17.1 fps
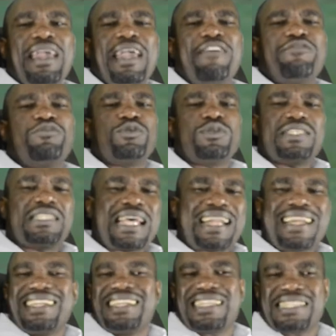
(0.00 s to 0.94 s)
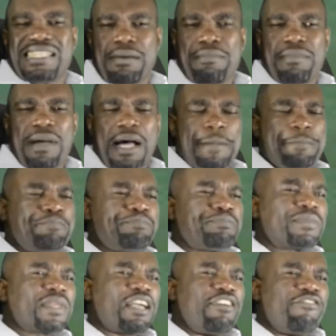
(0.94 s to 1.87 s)
may have to surrender
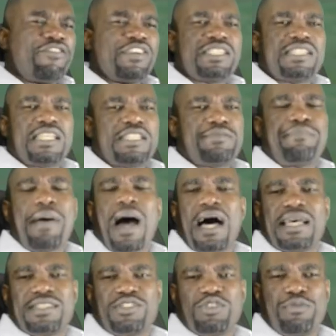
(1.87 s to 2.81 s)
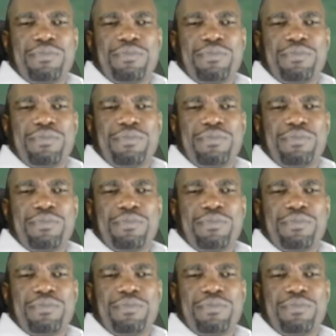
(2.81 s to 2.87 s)
some visitor's pass.